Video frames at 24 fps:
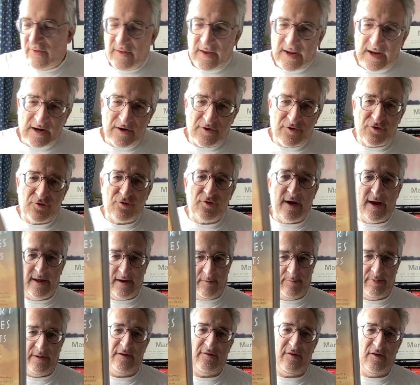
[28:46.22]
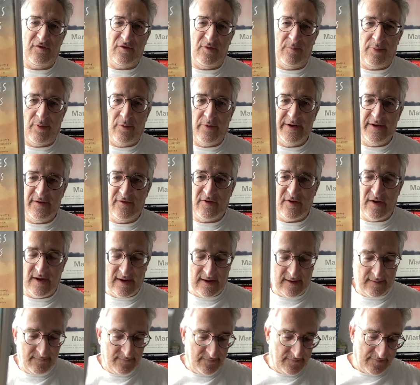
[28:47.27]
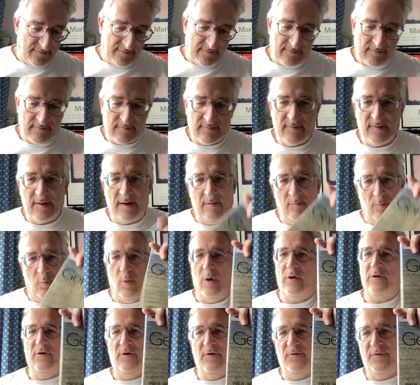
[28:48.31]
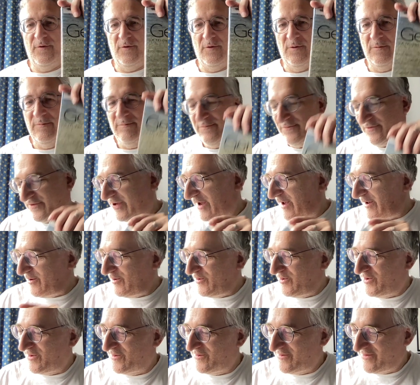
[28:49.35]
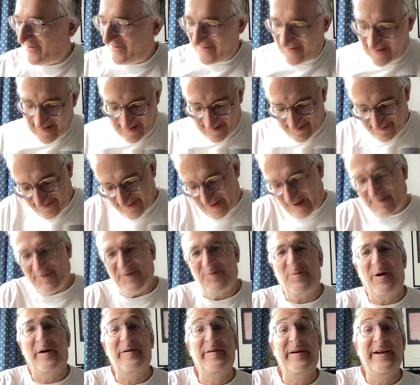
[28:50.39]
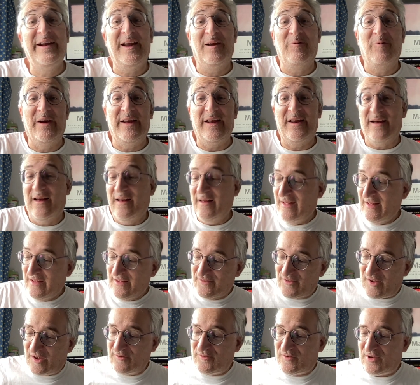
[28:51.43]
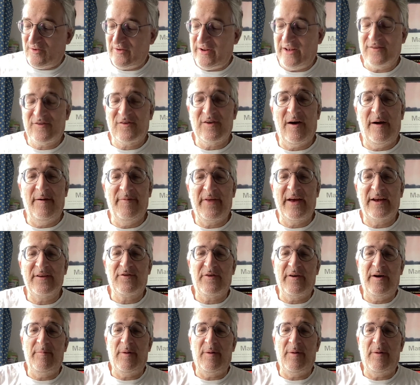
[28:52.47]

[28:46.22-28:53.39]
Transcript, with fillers: Incredibly disappointing and wonderful. So, you know, that was my reading week. So, till next time, thanks very